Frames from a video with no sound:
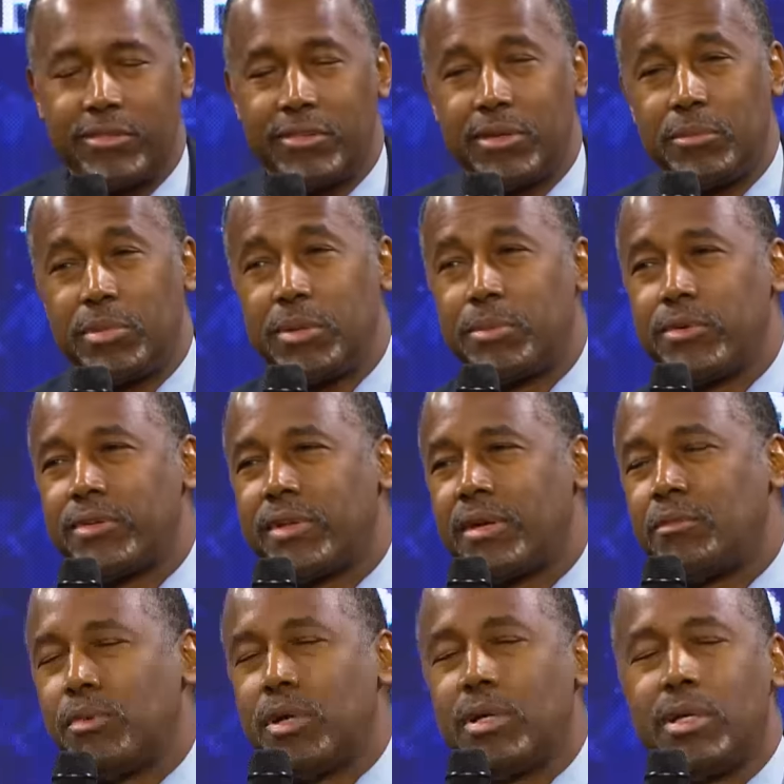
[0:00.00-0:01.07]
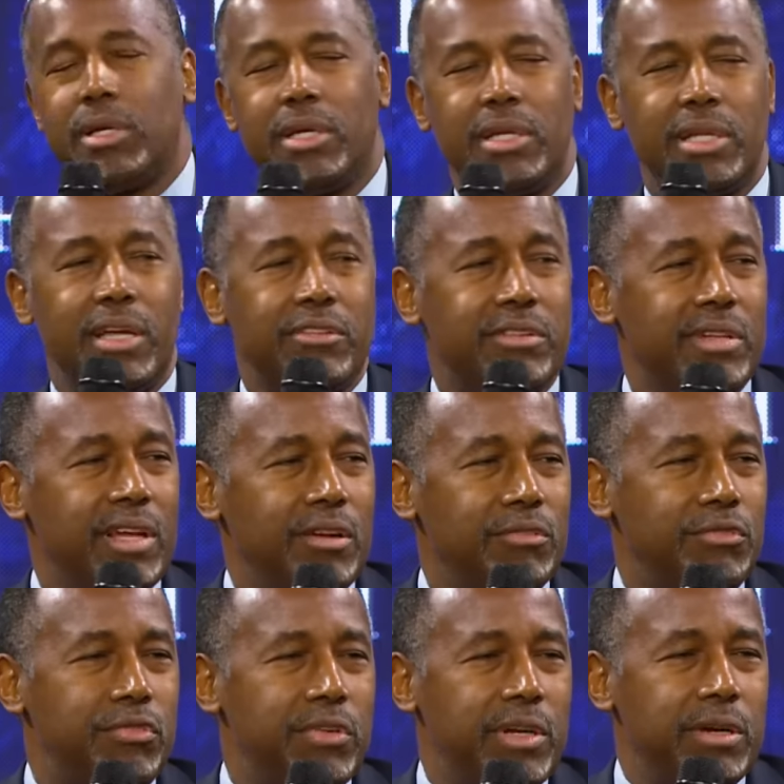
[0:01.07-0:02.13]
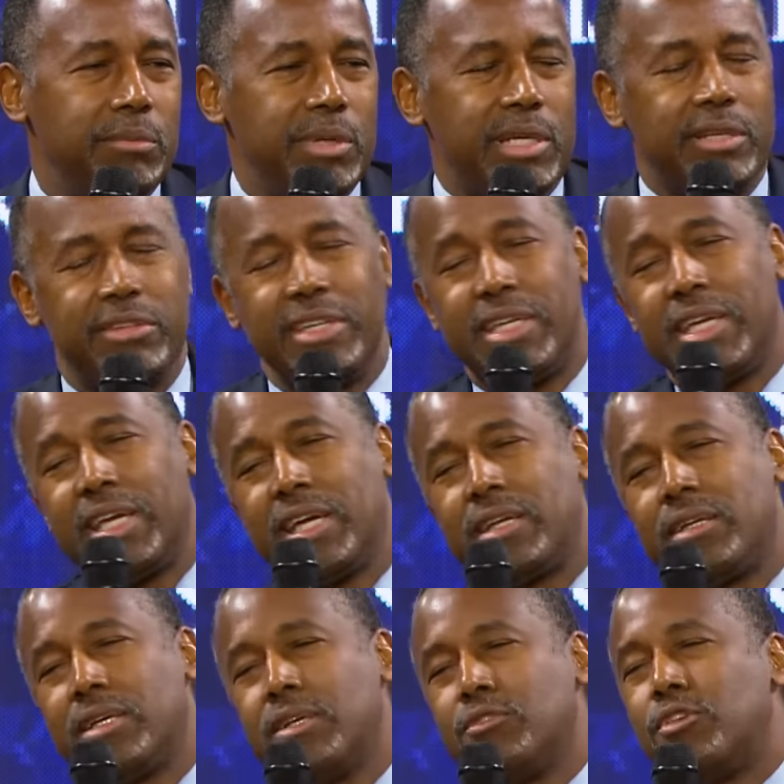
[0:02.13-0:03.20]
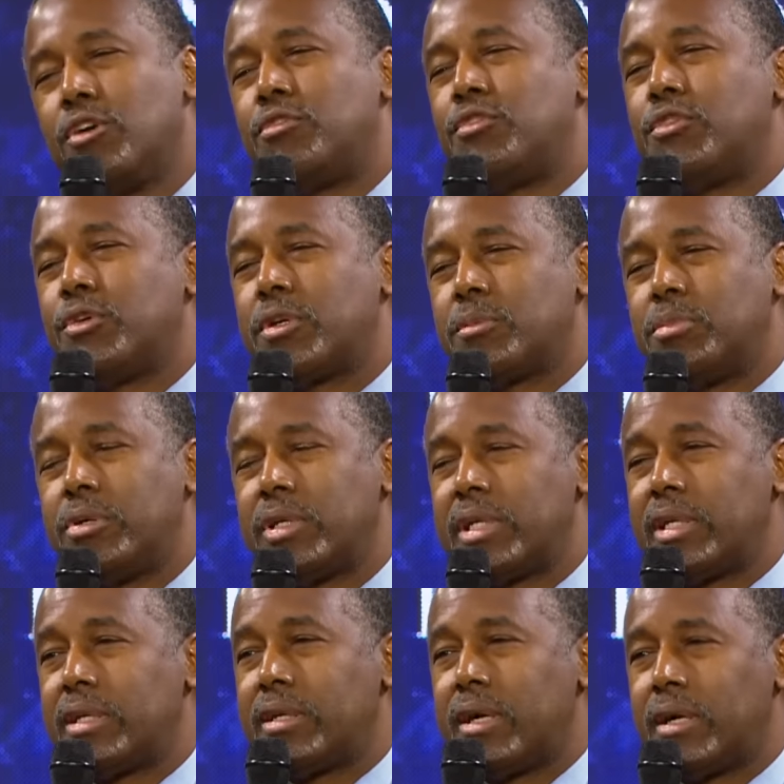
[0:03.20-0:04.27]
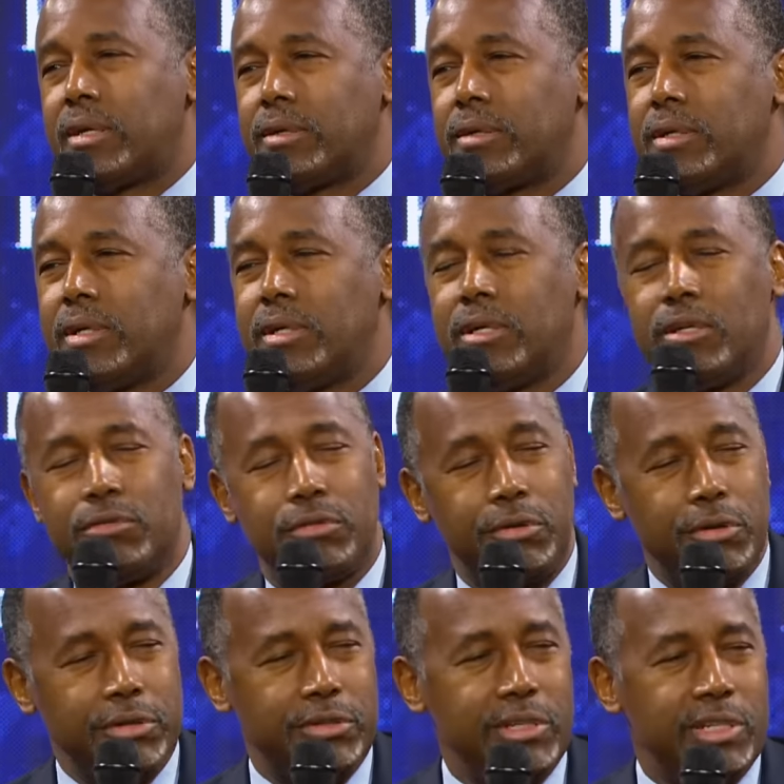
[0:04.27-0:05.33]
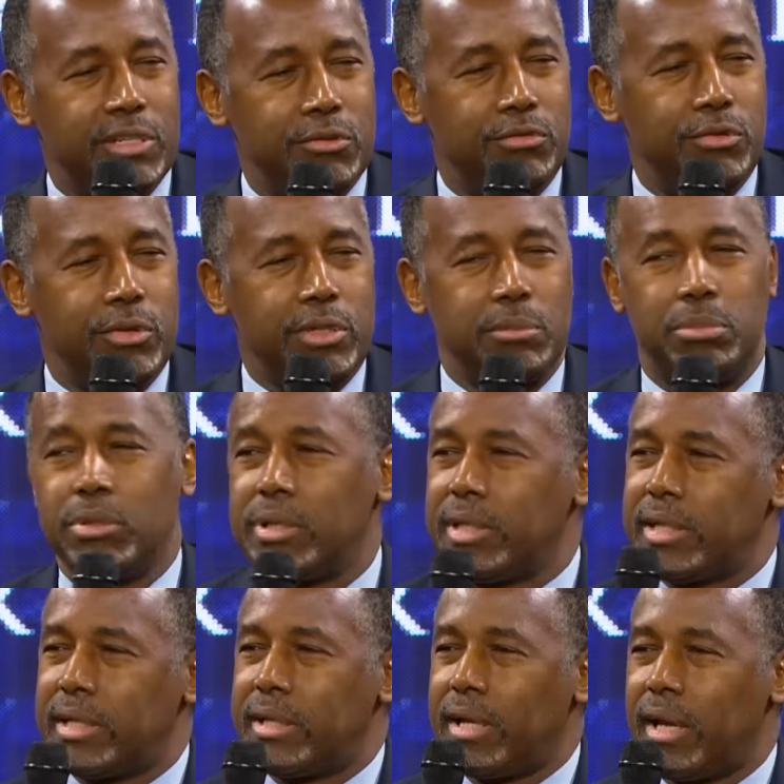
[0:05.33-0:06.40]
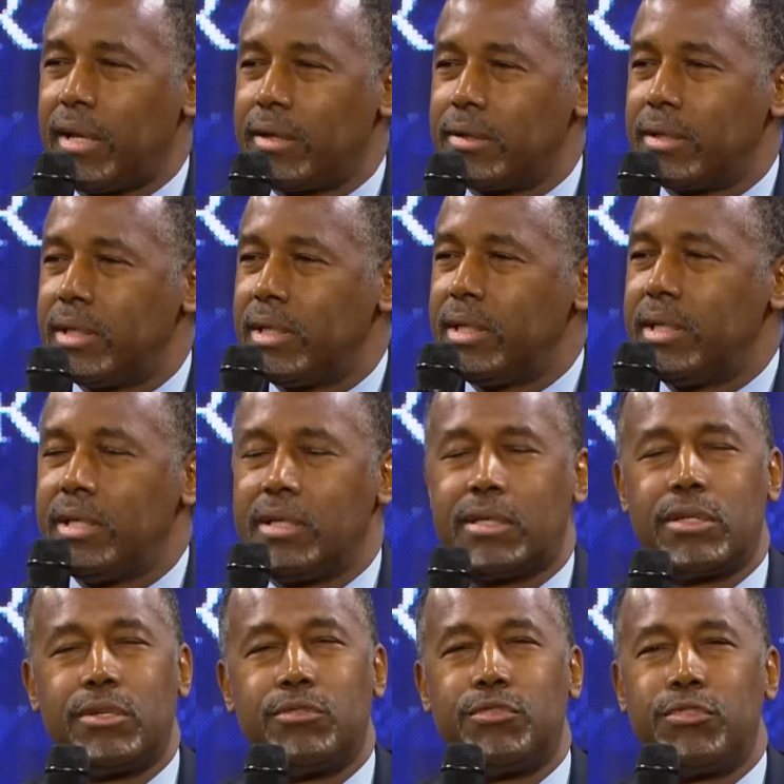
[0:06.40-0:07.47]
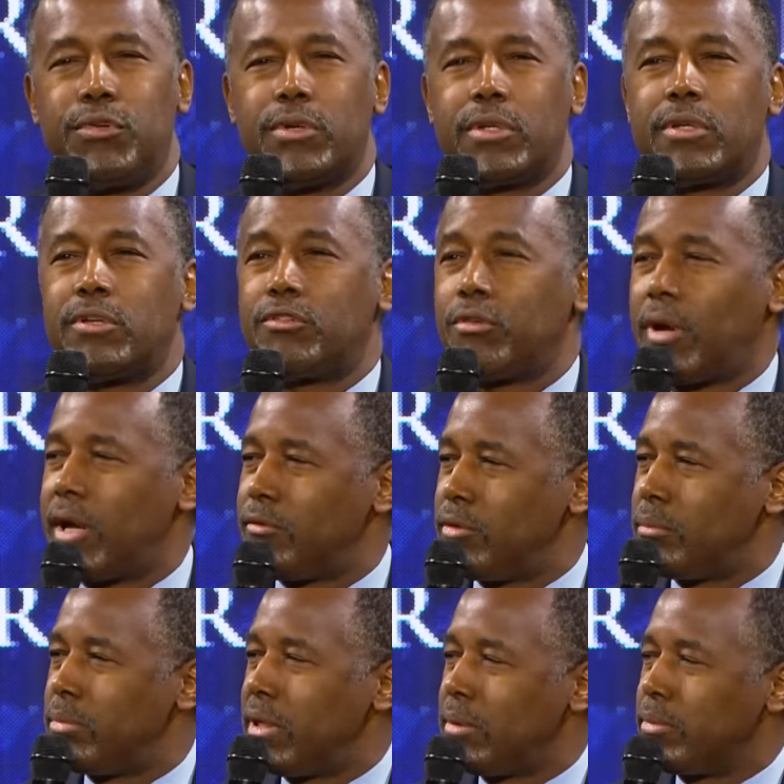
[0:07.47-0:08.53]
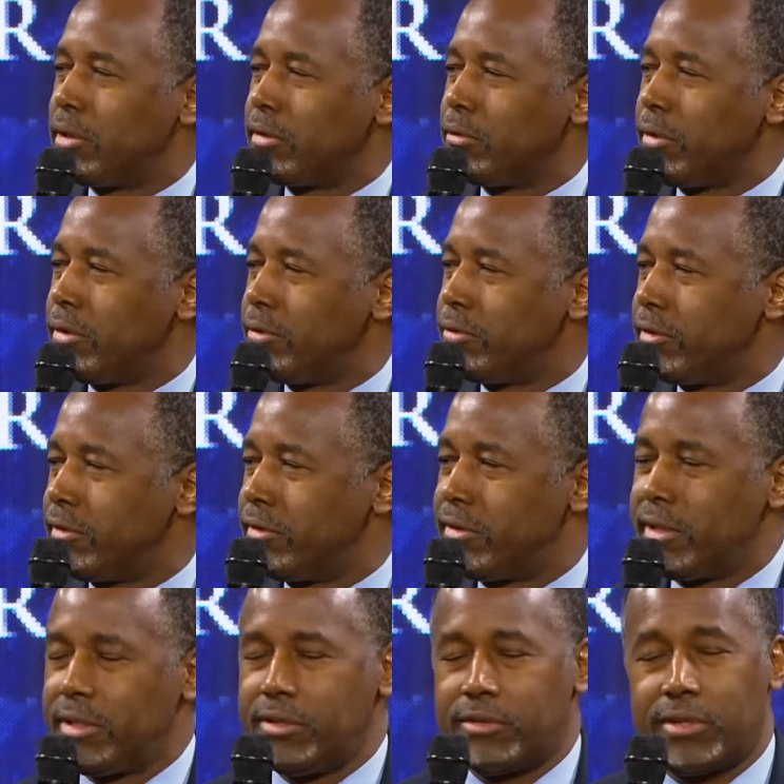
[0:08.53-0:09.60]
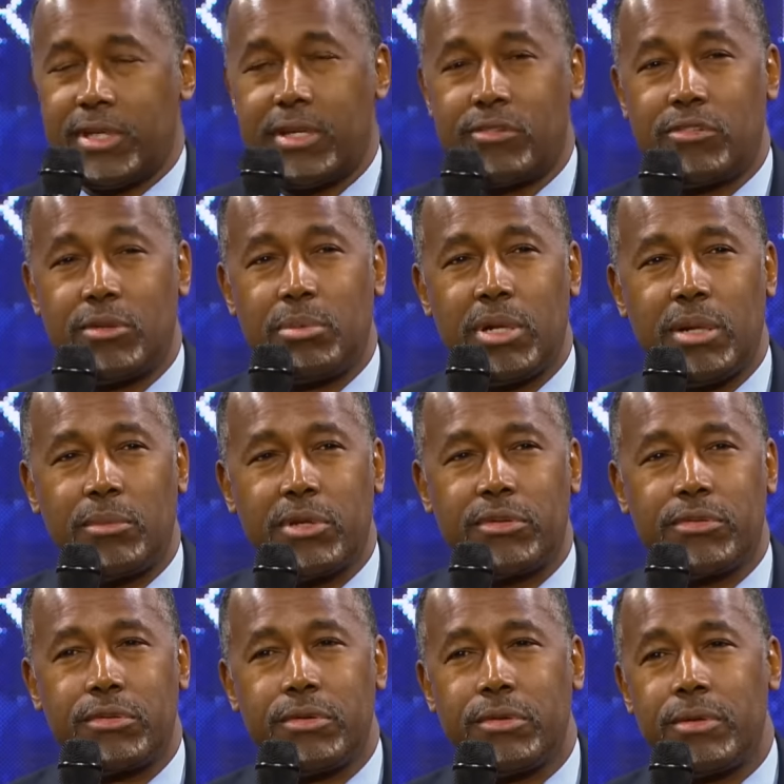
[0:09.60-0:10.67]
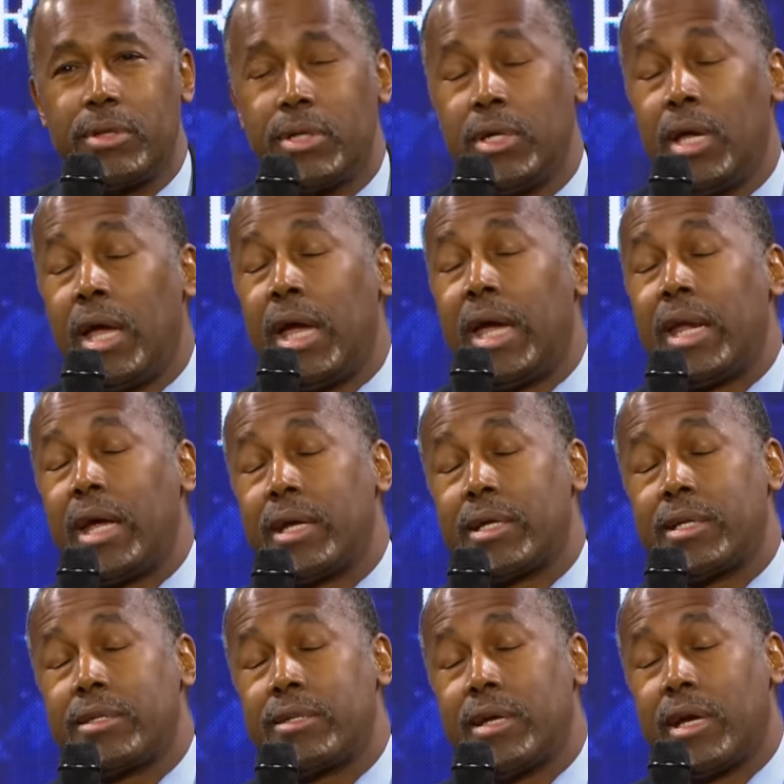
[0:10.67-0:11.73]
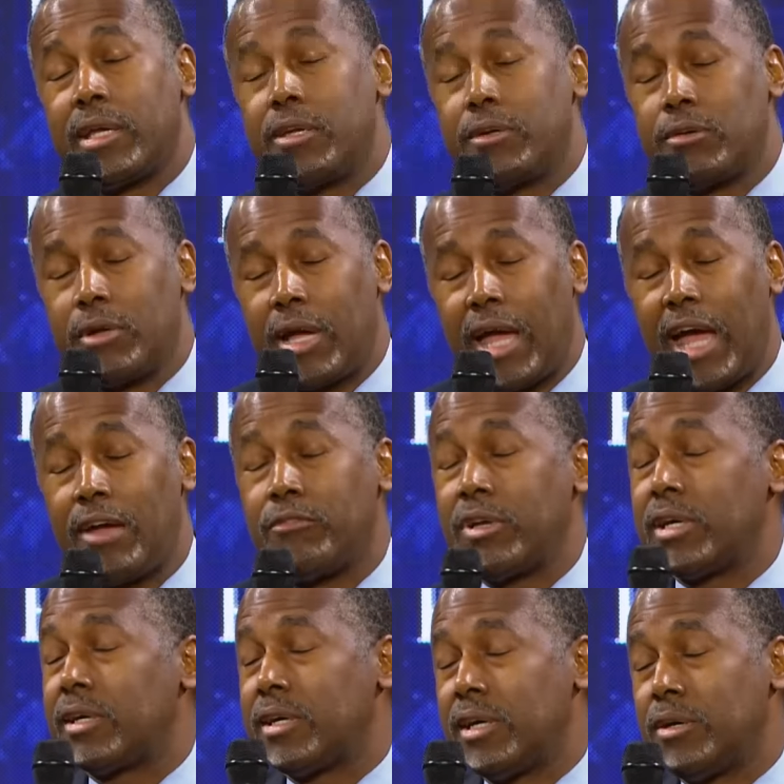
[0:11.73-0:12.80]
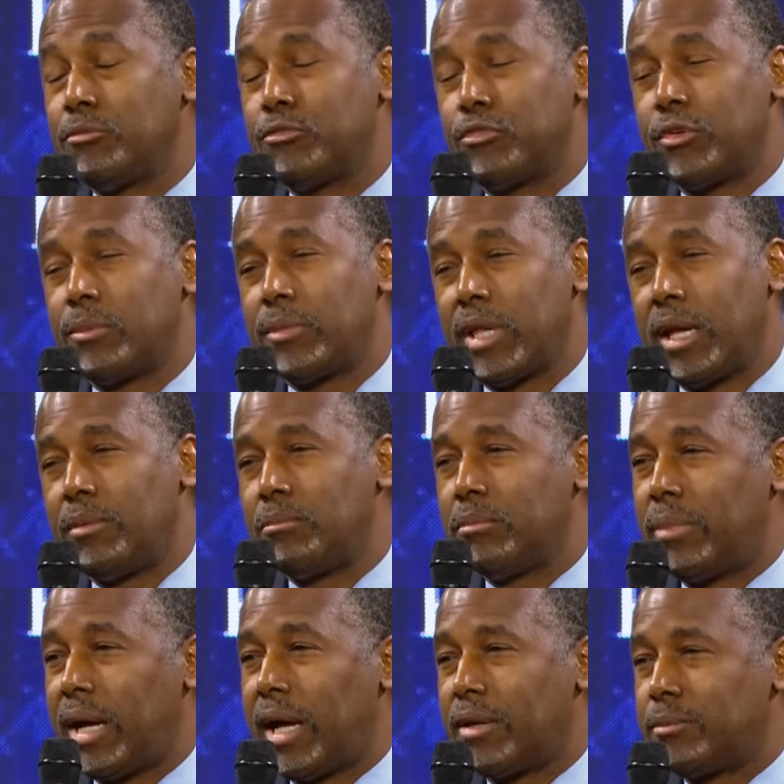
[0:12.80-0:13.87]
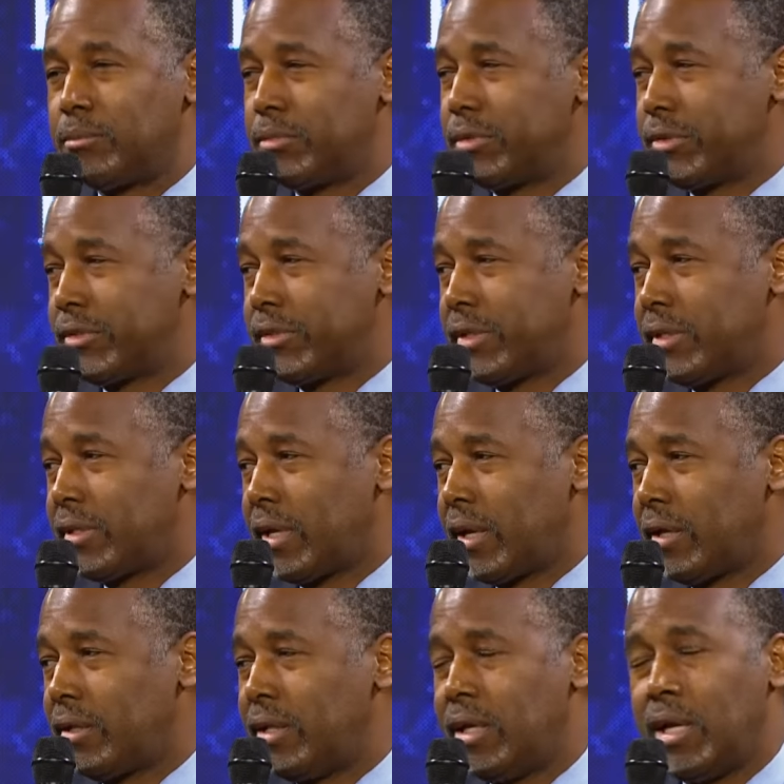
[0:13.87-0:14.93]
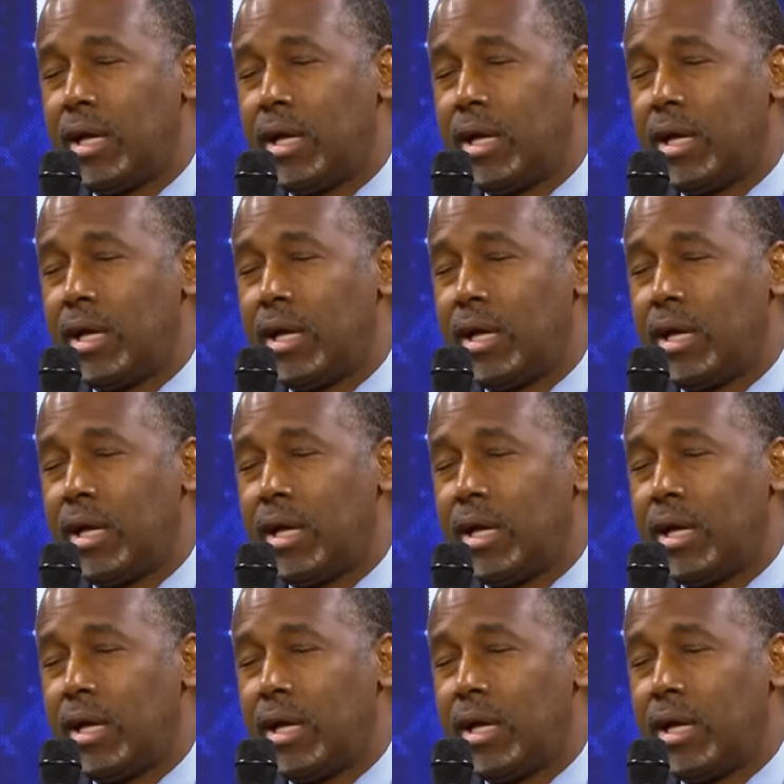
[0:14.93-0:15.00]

Some people say, well, that's not fair because he can't afford to put in a dollar. Of course he can afford to put in a dollar. He can afford to drive on public roads and send his kids to public school. And I can tell you, having come from that bottom percentile,